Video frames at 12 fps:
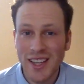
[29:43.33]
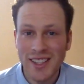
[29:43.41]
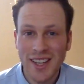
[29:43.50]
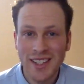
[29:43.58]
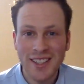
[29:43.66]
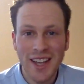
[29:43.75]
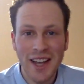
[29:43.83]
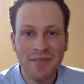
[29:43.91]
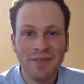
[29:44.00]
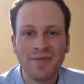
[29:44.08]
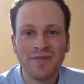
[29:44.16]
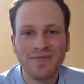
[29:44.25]
next time.
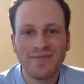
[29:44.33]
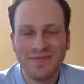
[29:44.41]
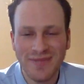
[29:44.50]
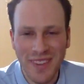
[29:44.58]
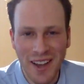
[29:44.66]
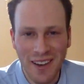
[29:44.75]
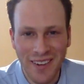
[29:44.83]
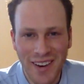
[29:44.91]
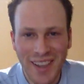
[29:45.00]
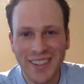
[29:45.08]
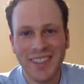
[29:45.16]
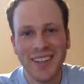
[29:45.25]
All
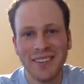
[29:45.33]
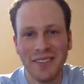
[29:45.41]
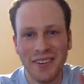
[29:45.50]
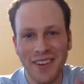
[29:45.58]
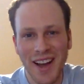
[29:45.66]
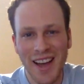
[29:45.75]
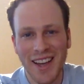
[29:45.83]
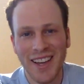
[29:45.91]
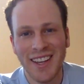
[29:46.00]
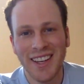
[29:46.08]
right, bye-bye.